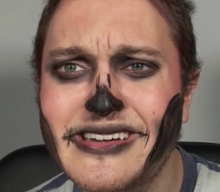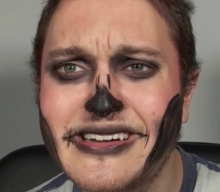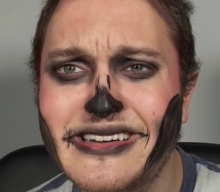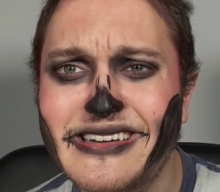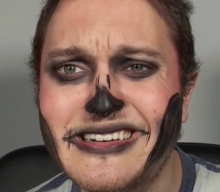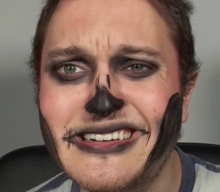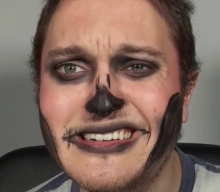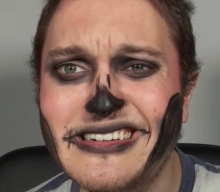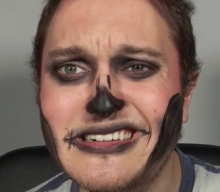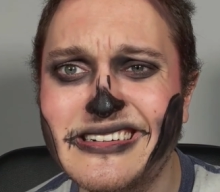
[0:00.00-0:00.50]

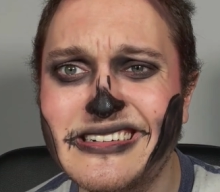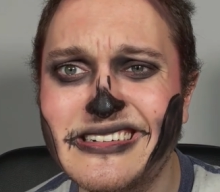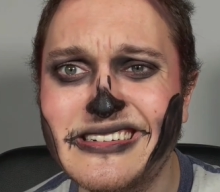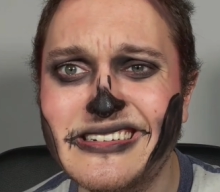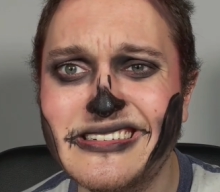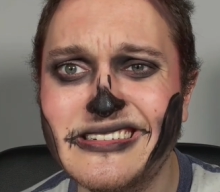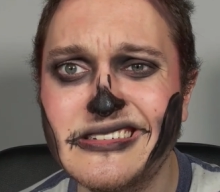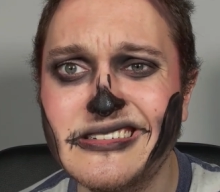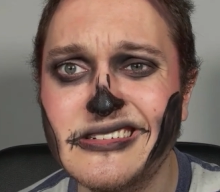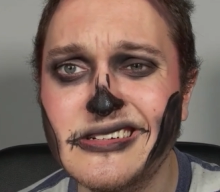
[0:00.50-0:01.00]

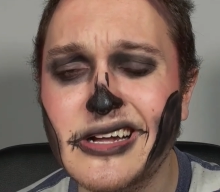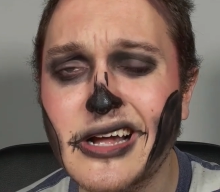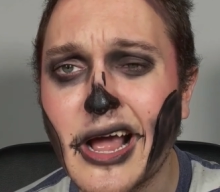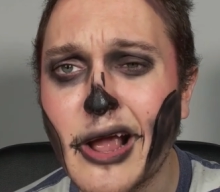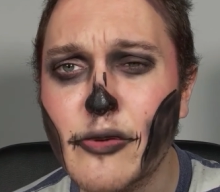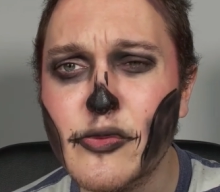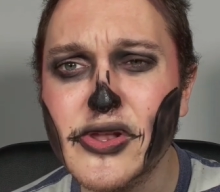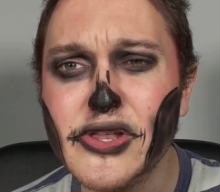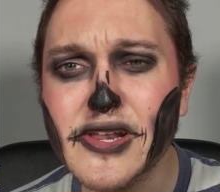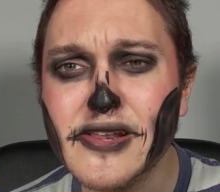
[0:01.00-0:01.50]
I
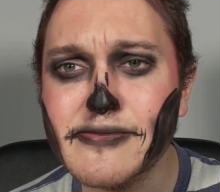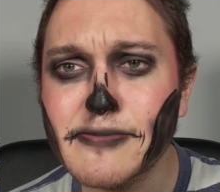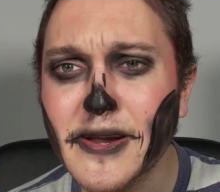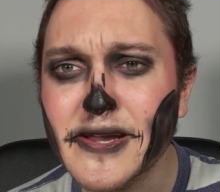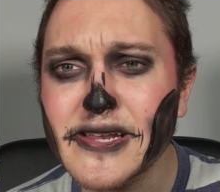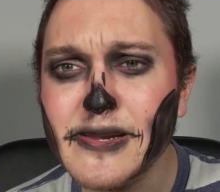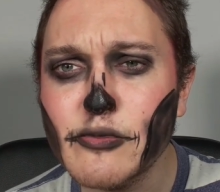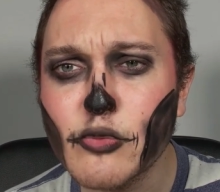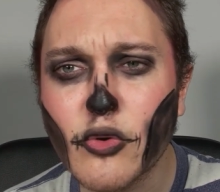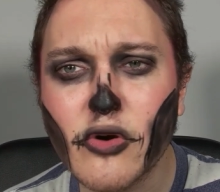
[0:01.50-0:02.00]
was
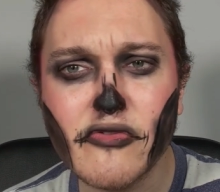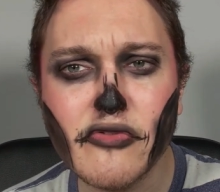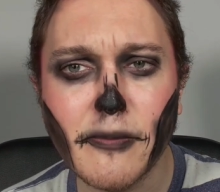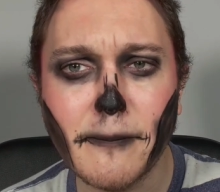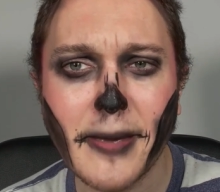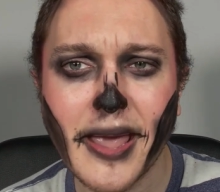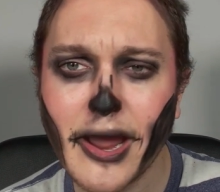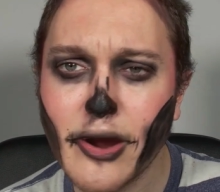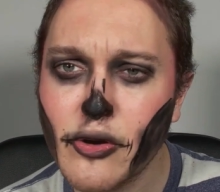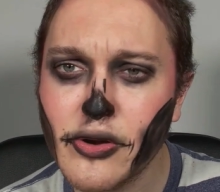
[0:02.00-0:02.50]
expecting more of a
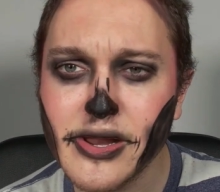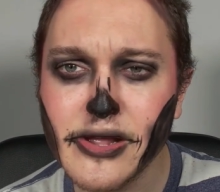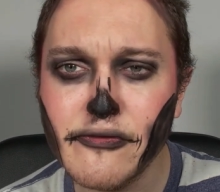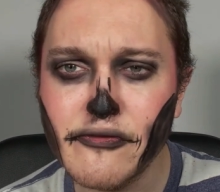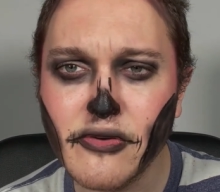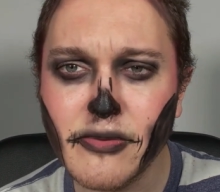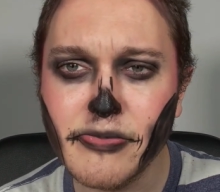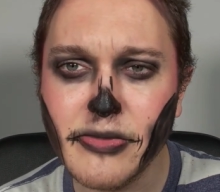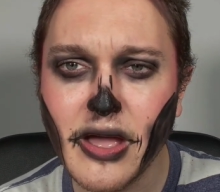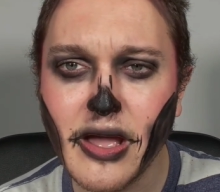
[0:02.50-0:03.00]
parody
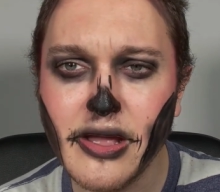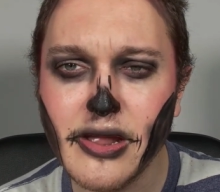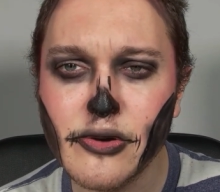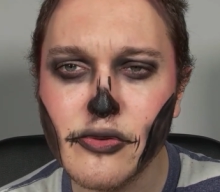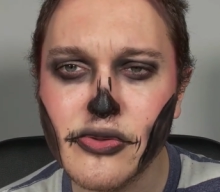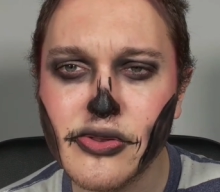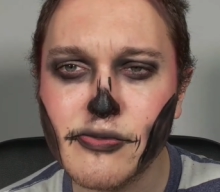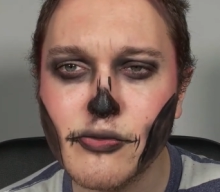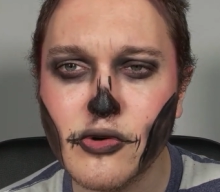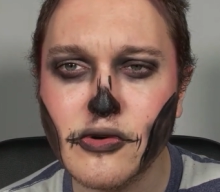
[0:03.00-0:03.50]
from that, and it
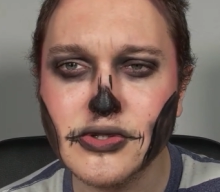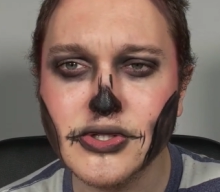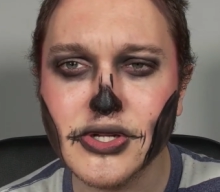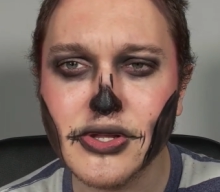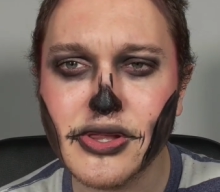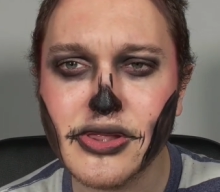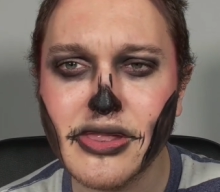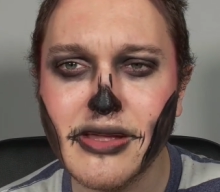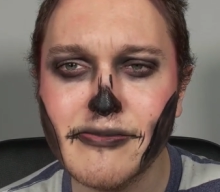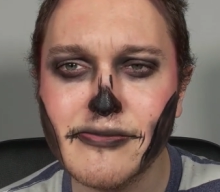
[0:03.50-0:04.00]
was more just
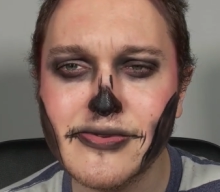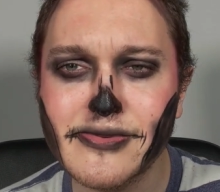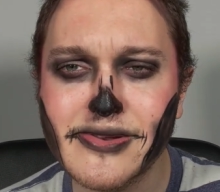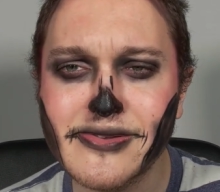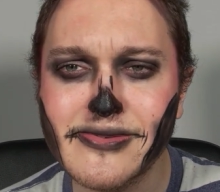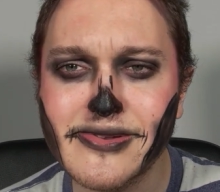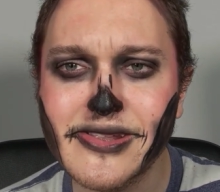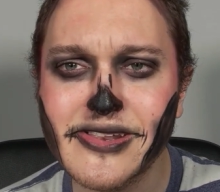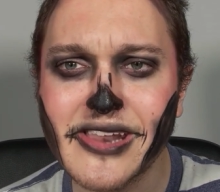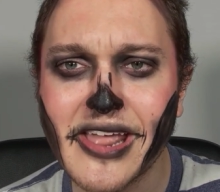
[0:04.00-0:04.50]
them
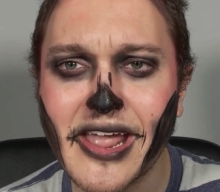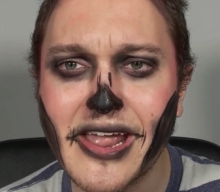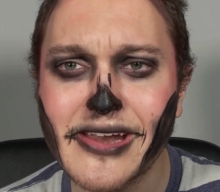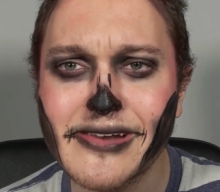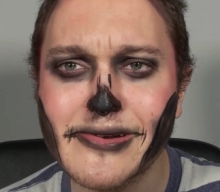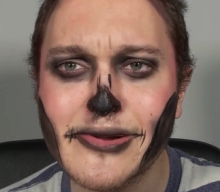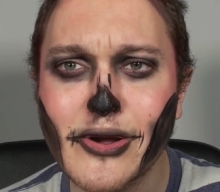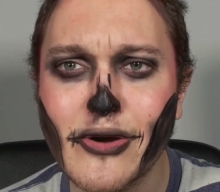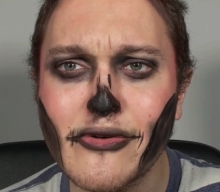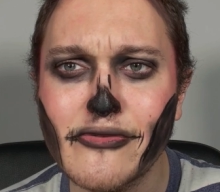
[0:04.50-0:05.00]
saying
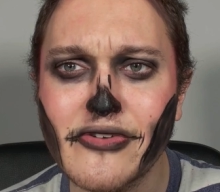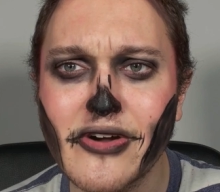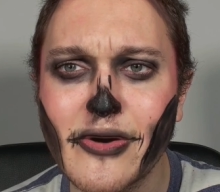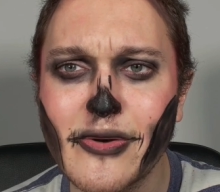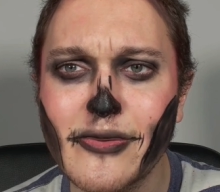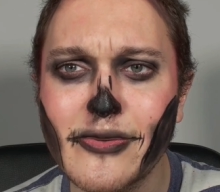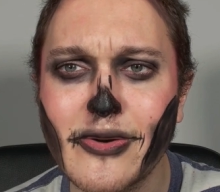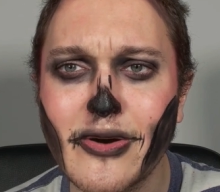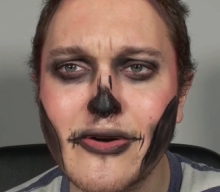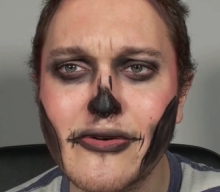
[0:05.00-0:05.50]
go
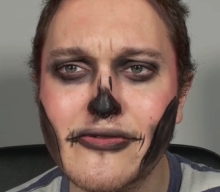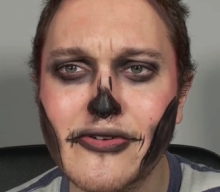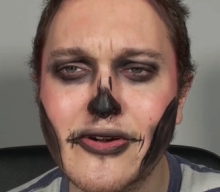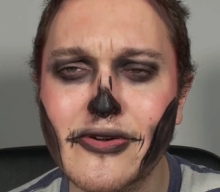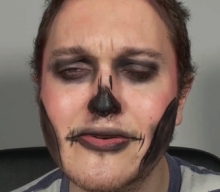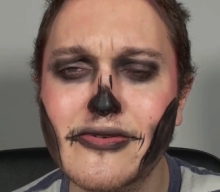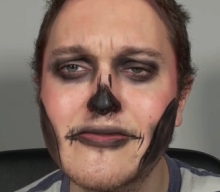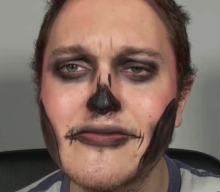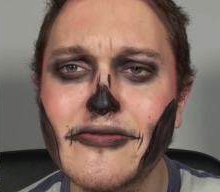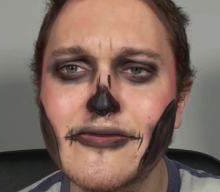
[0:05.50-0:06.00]
vote
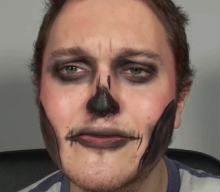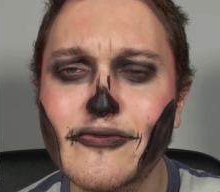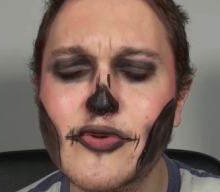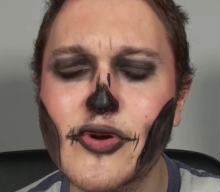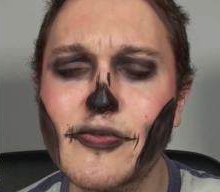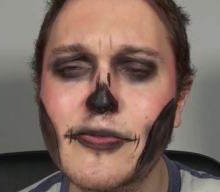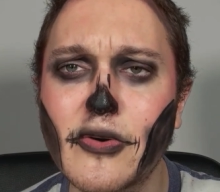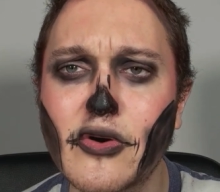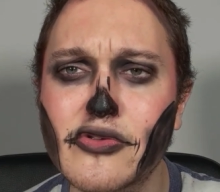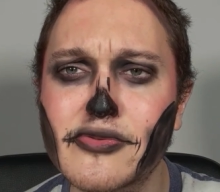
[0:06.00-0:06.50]
over
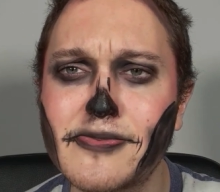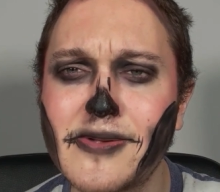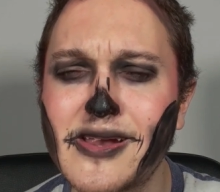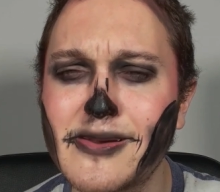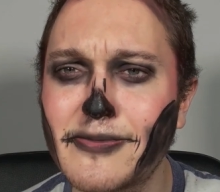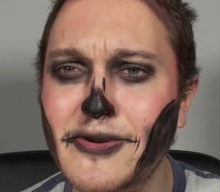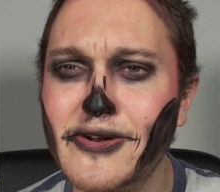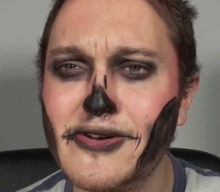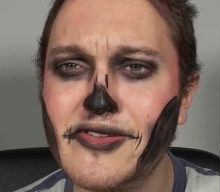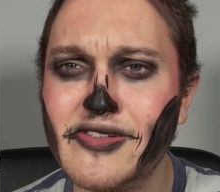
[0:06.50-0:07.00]
RuPaul's Peanut
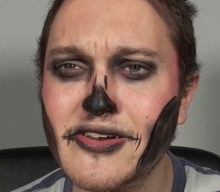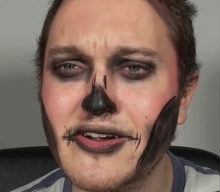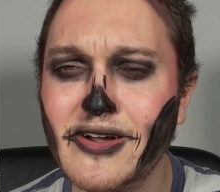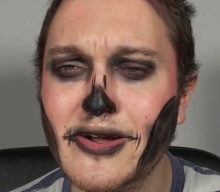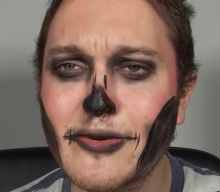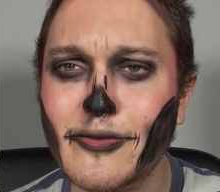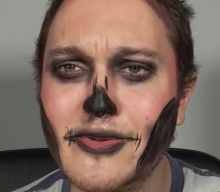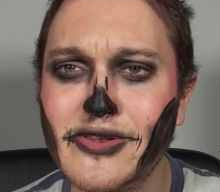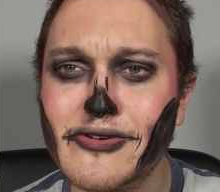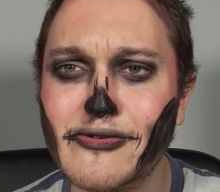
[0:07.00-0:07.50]
Butter song. It
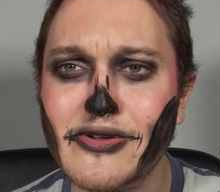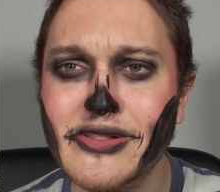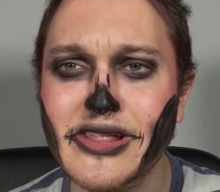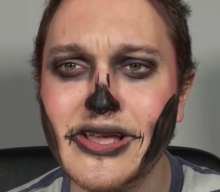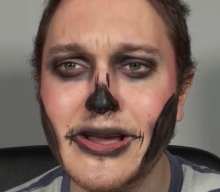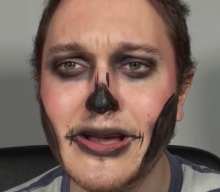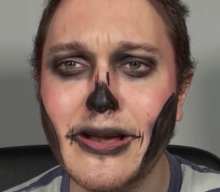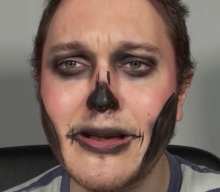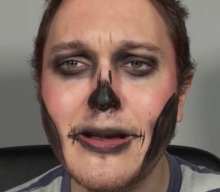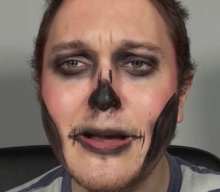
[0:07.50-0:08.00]
wasn't really
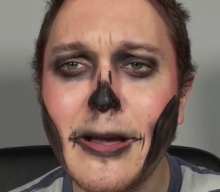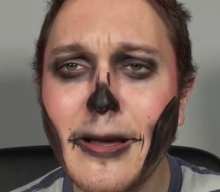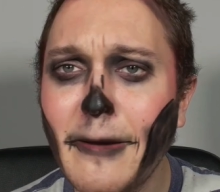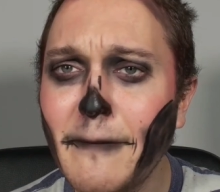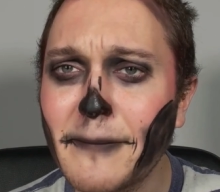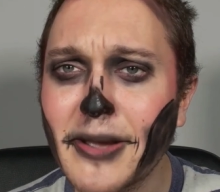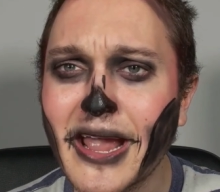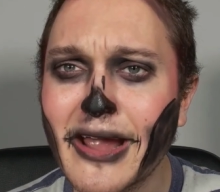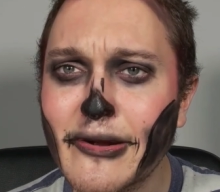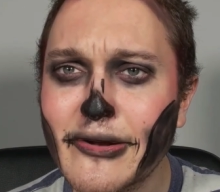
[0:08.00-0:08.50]
a
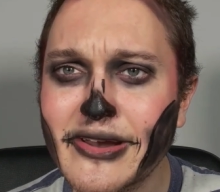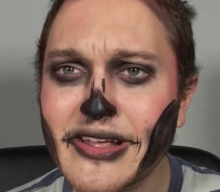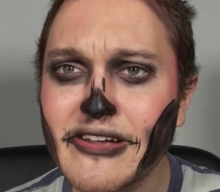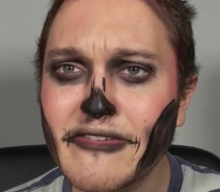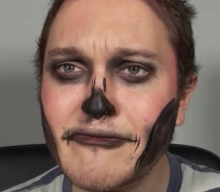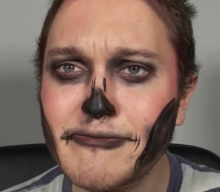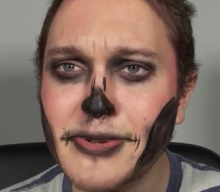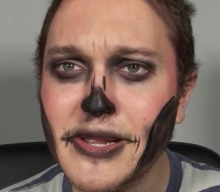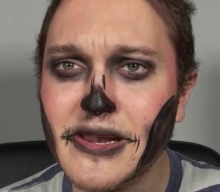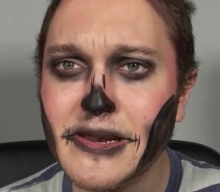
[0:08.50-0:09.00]
parody of
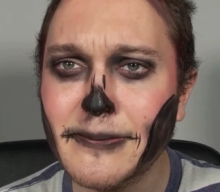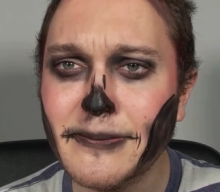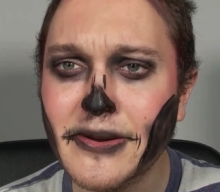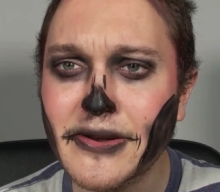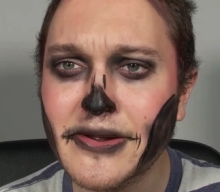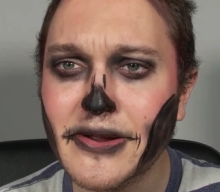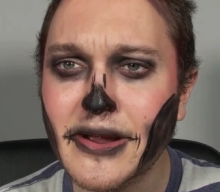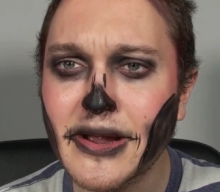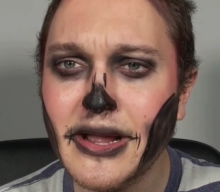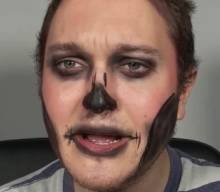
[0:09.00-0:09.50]
Peanut
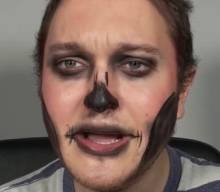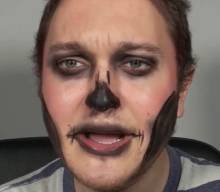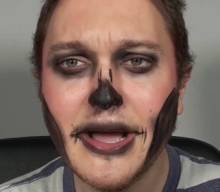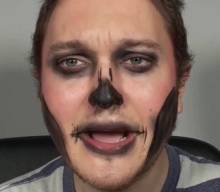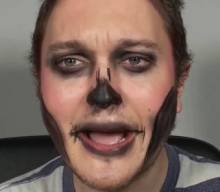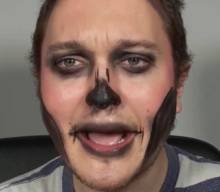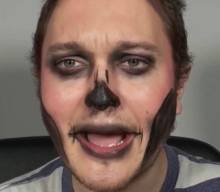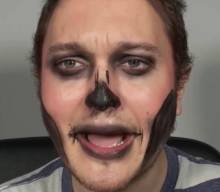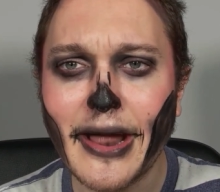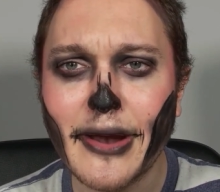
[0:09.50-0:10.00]
Butter.
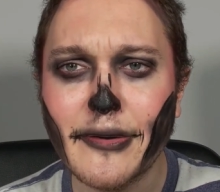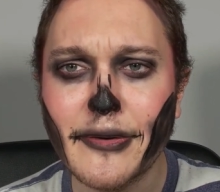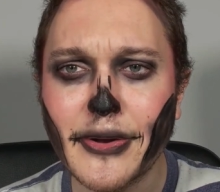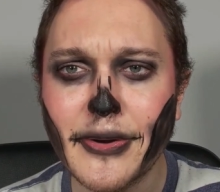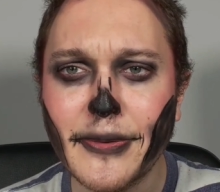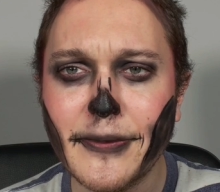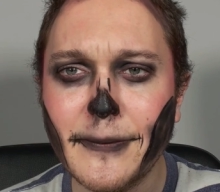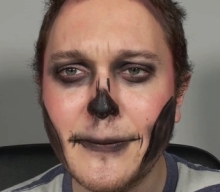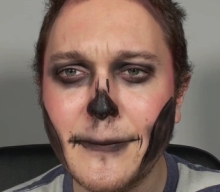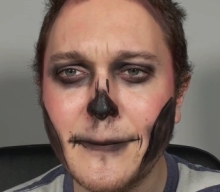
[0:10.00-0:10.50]
I don't know.